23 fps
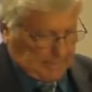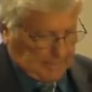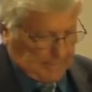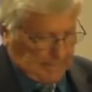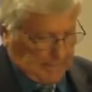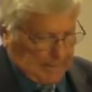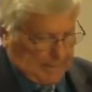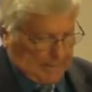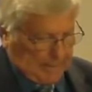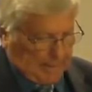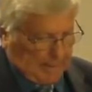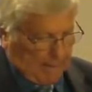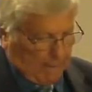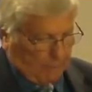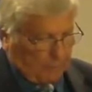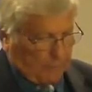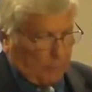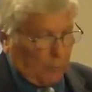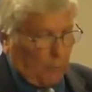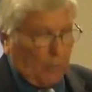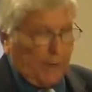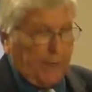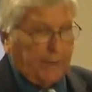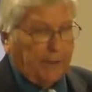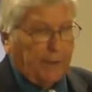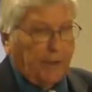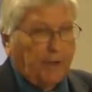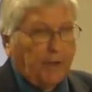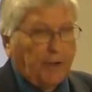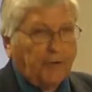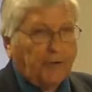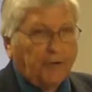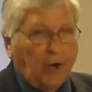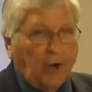And that was a way to
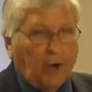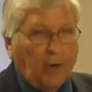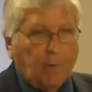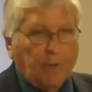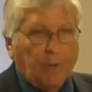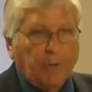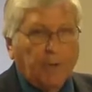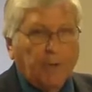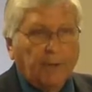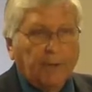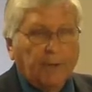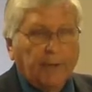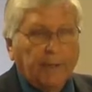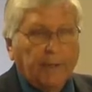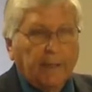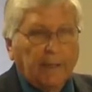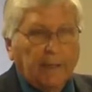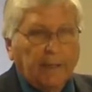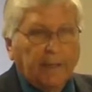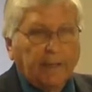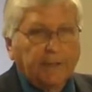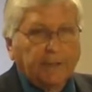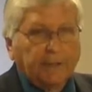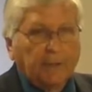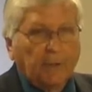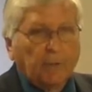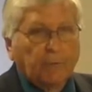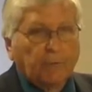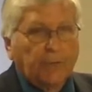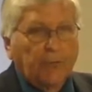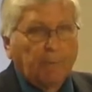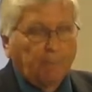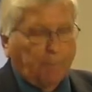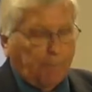determine, at least
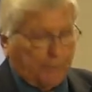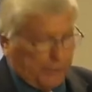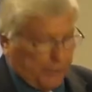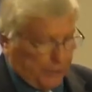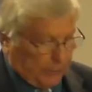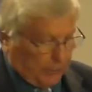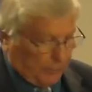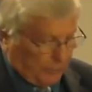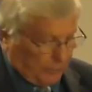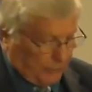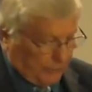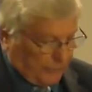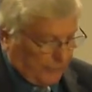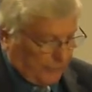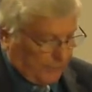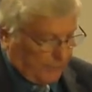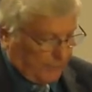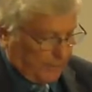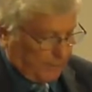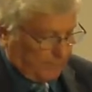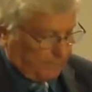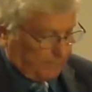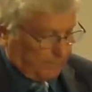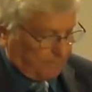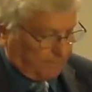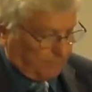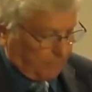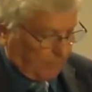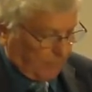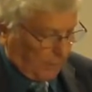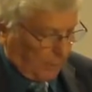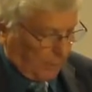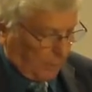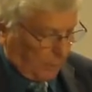on that particular subject,
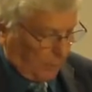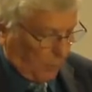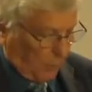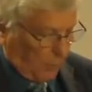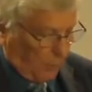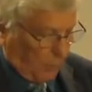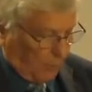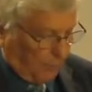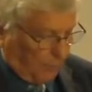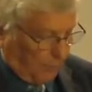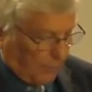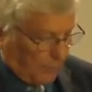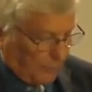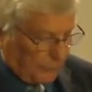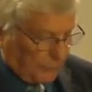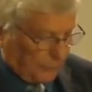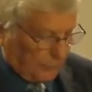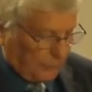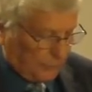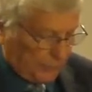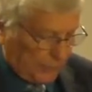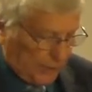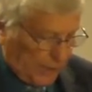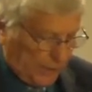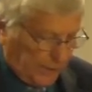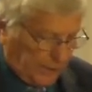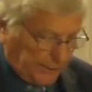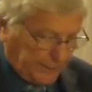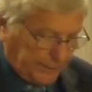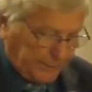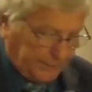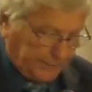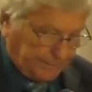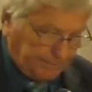whether a person was
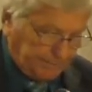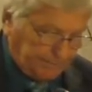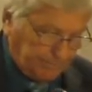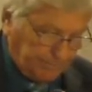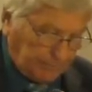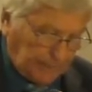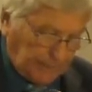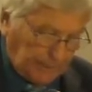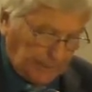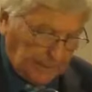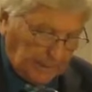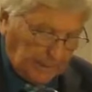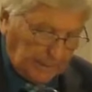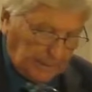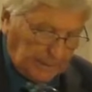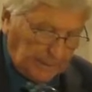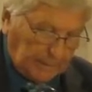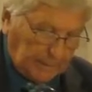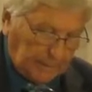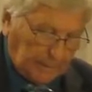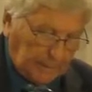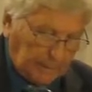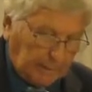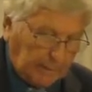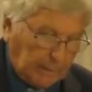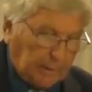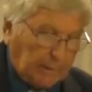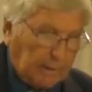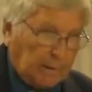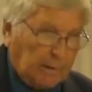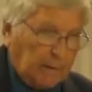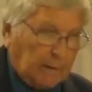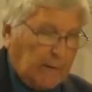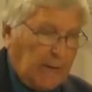honest
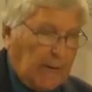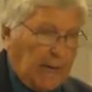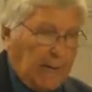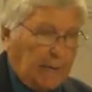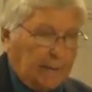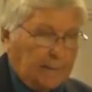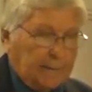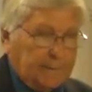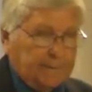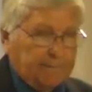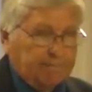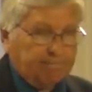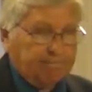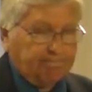or not.